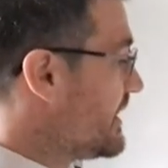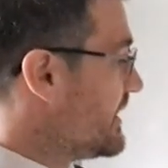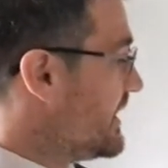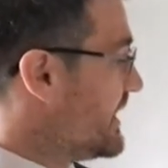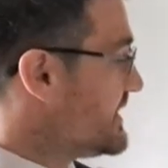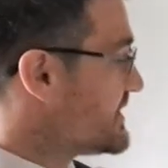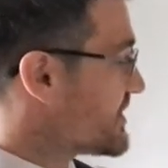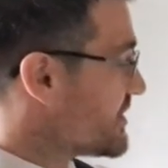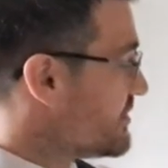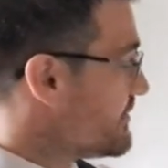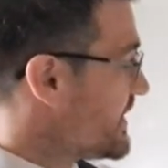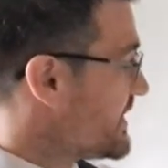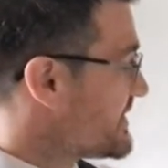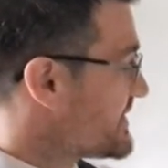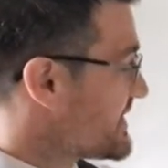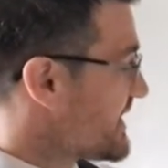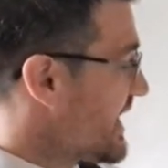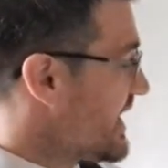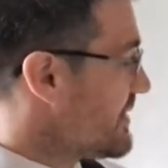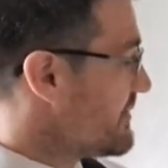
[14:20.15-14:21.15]
is going to be the
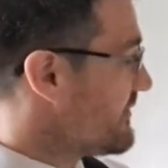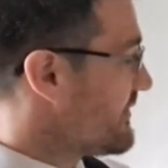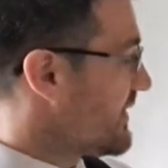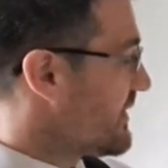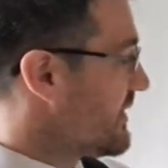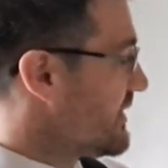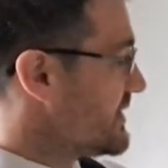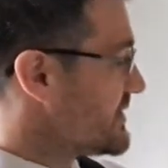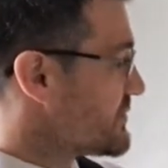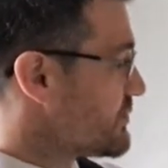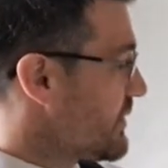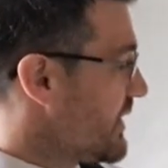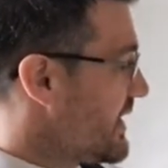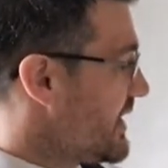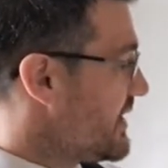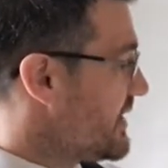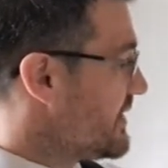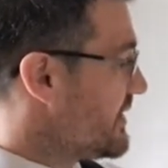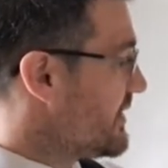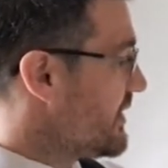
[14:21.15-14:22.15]
same as
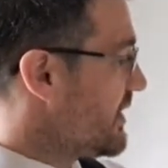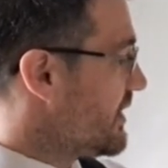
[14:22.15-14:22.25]
where